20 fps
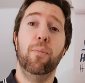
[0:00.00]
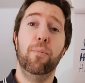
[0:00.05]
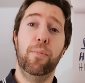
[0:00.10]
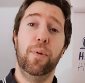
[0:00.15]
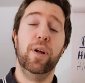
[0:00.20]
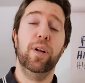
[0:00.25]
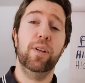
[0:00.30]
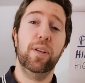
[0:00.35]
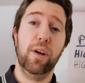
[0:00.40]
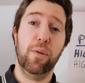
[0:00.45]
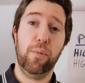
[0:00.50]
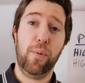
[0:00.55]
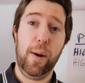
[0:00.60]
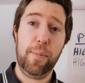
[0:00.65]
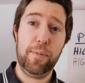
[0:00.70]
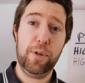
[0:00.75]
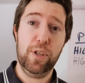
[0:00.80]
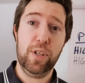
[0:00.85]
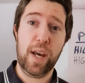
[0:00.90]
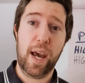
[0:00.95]
build a
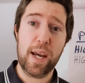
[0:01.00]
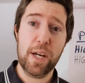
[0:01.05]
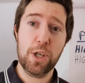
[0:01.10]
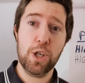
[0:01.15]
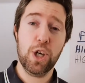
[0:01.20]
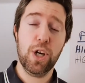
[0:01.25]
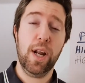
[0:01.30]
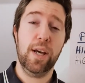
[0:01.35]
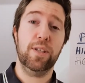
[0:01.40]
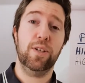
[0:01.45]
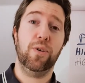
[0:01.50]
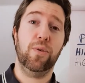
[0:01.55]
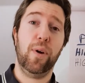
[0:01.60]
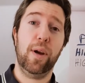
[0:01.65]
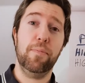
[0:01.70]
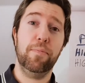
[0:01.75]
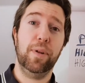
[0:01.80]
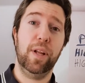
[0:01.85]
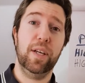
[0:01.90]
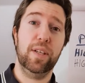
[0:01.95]
reputation as a
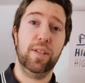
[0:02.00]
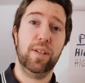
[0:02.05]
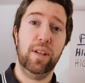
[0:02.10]
great place